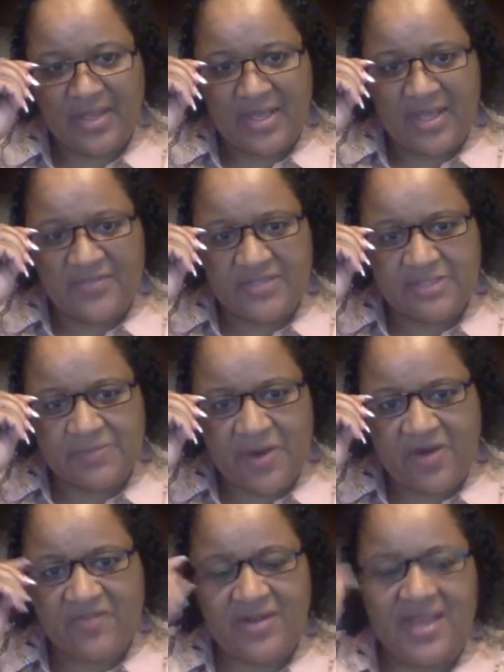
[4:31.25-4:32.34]
And this
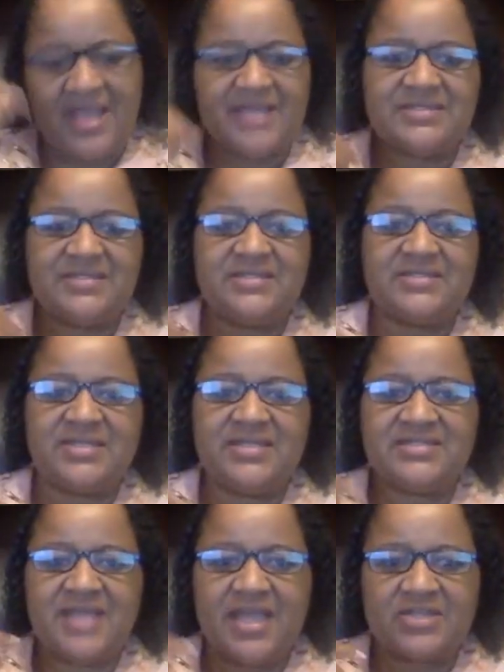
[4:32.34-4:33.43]
pair of glasses is
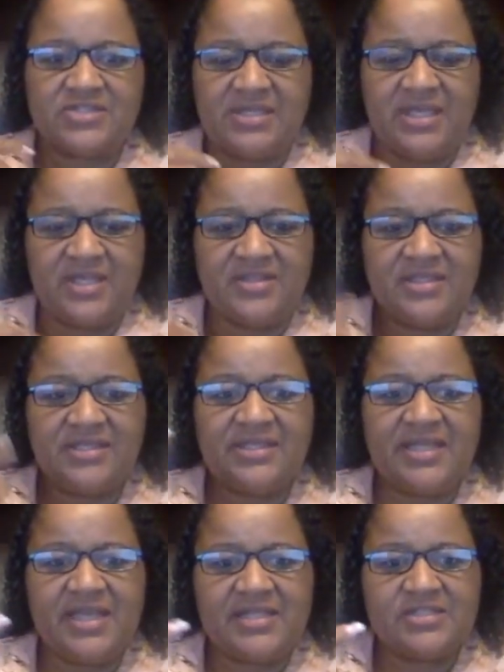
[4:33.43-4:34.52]
actually the
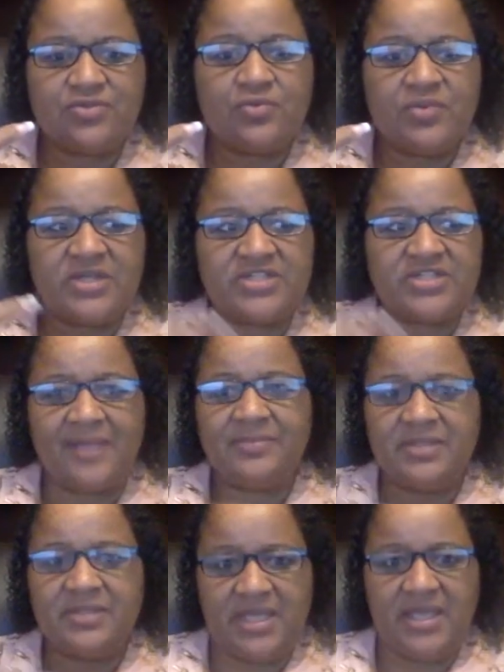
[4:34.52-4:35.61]
lens through which I'm
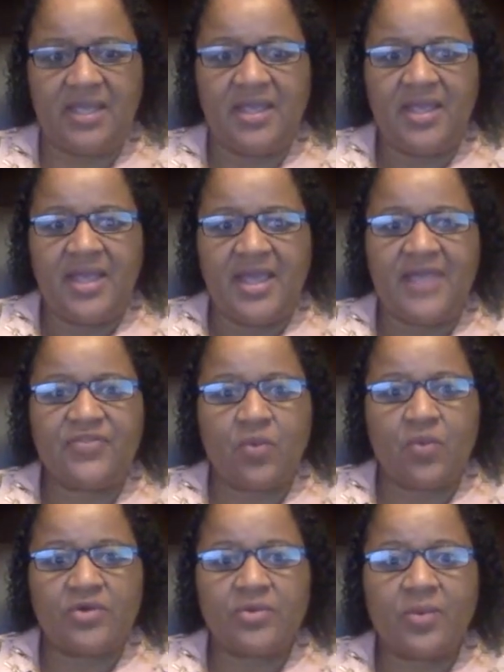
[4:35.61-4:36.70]
looking at the
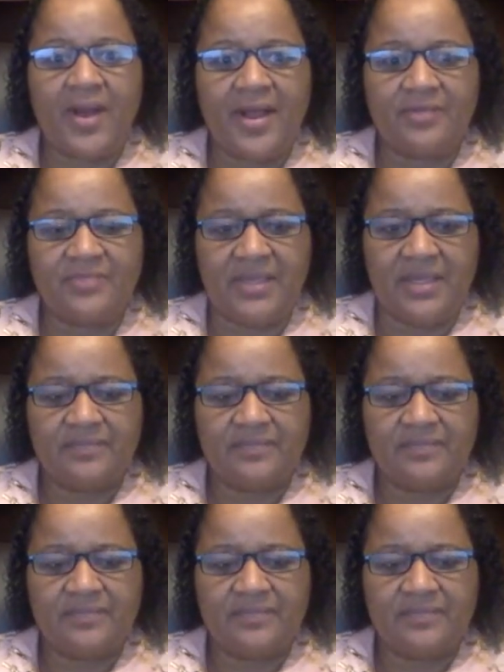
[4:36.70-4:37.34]
world around me.